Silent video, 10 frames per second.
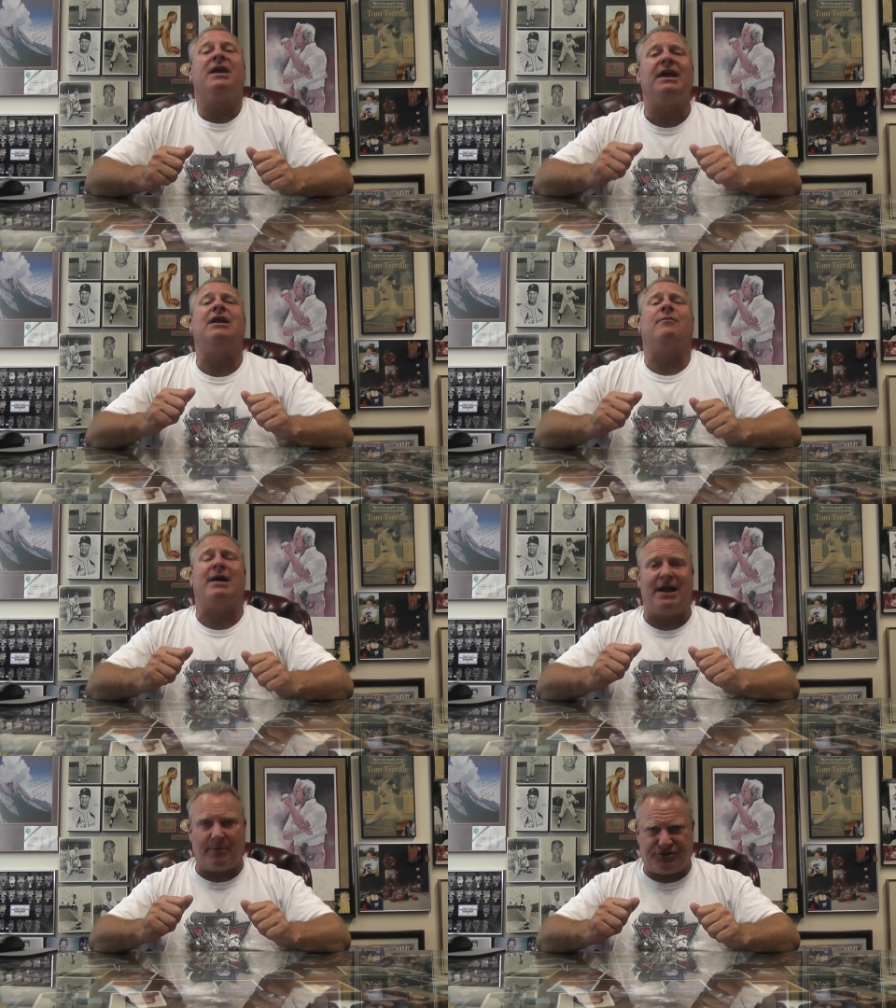Get it
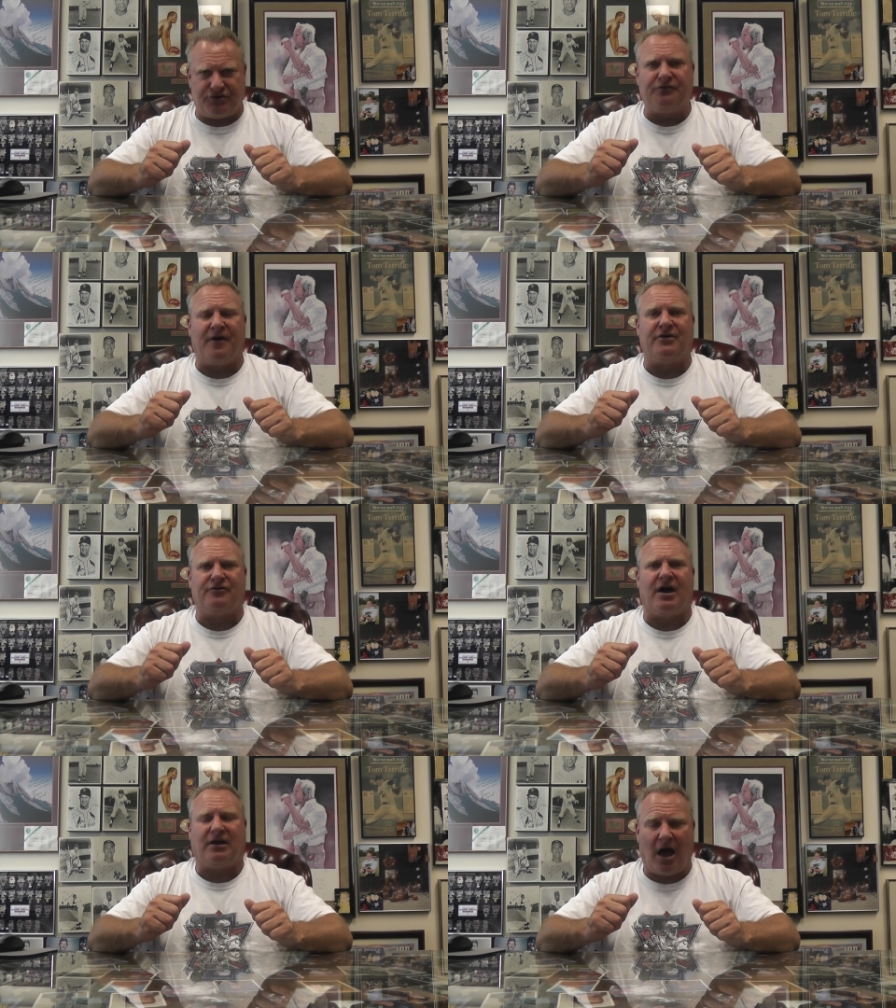right now at
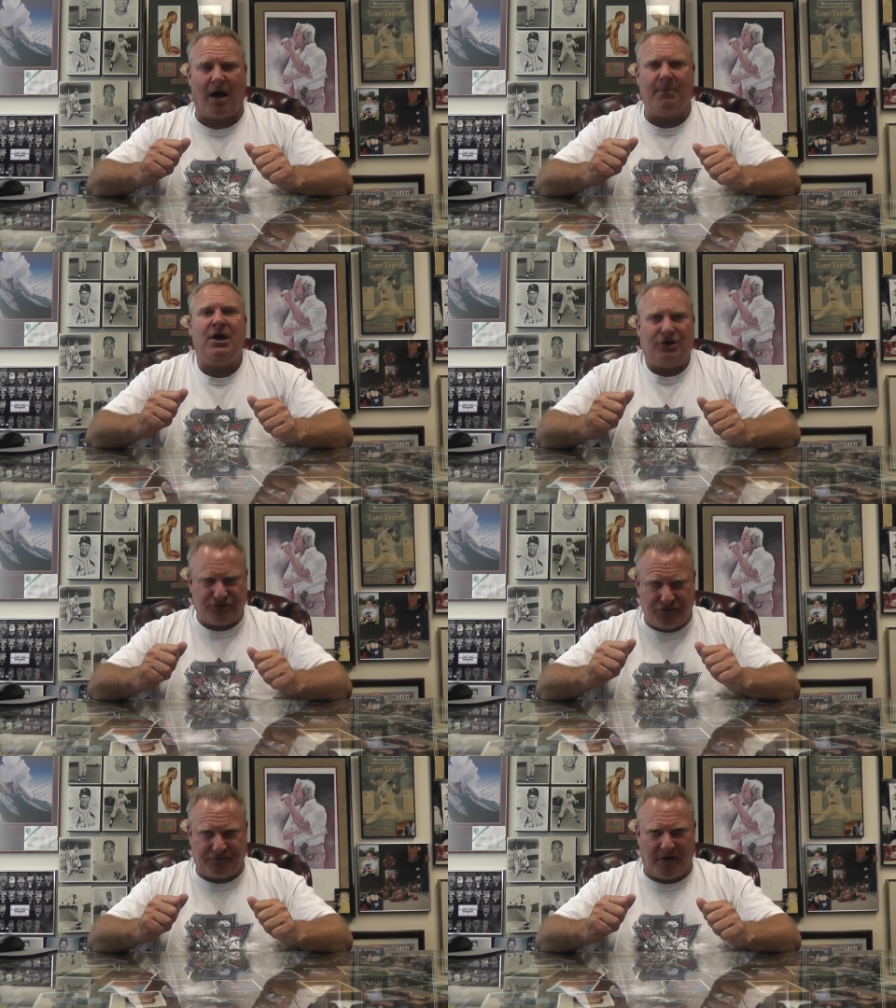StuFeiner.com,
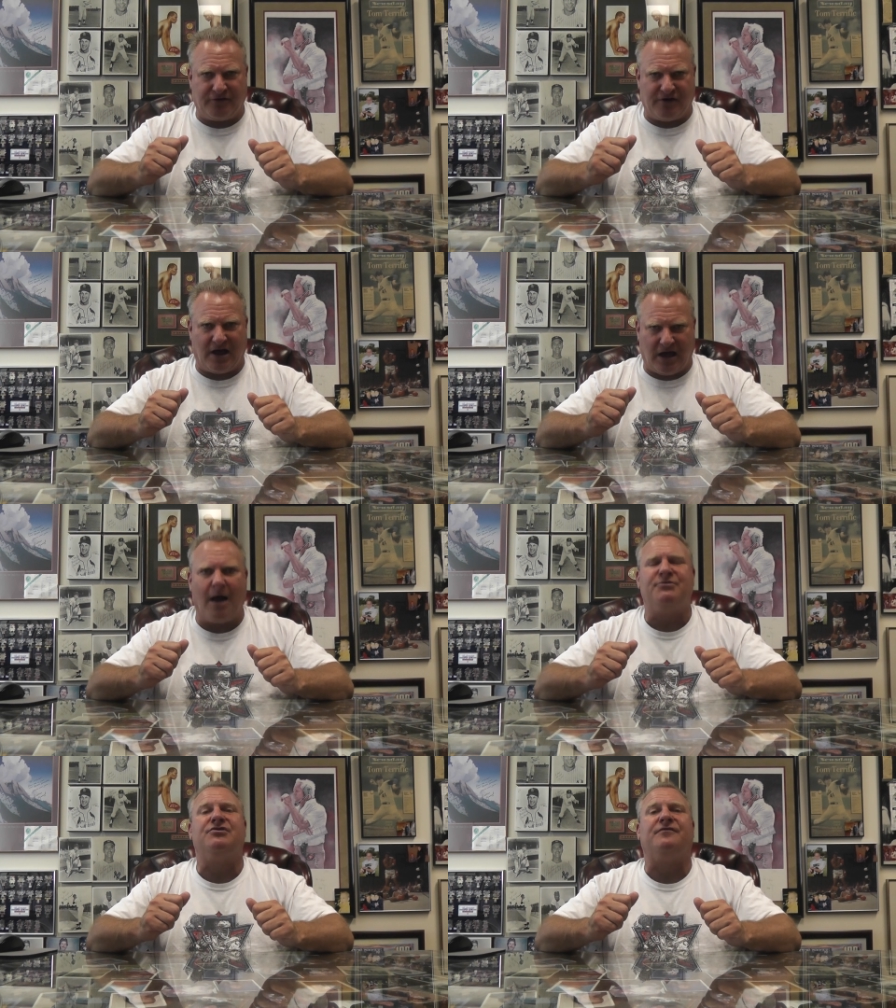
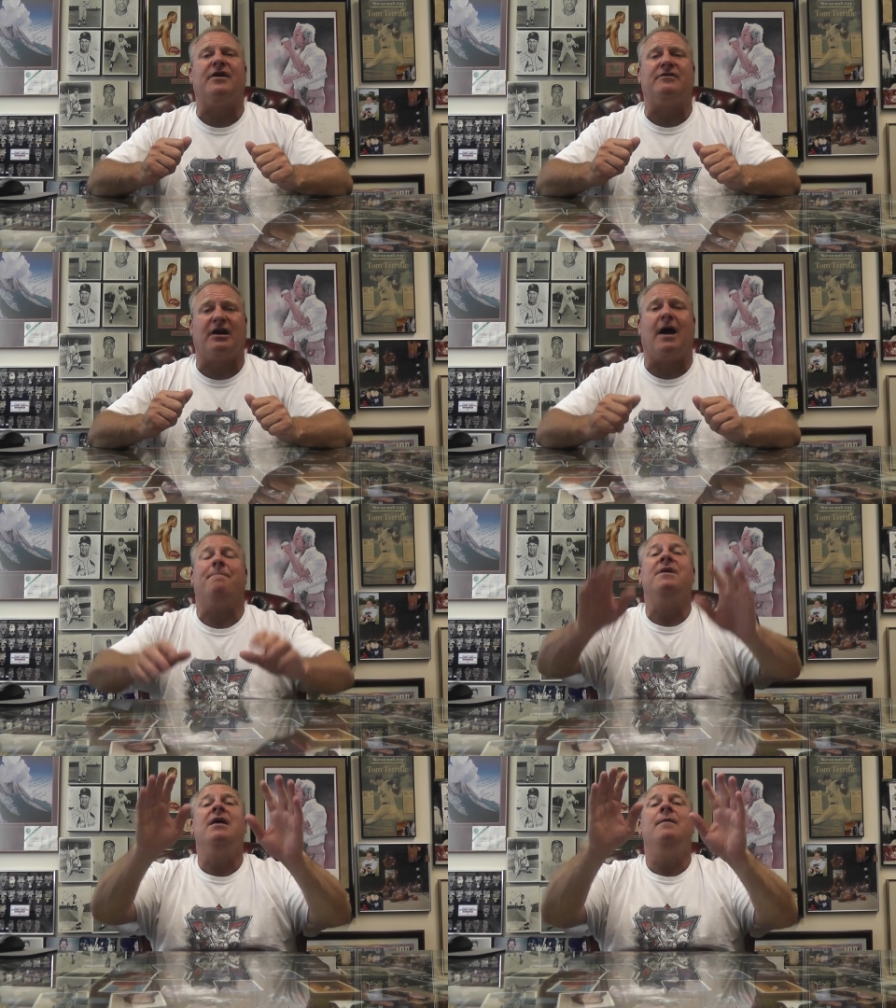StuFeiner.com, StuFeiner.com.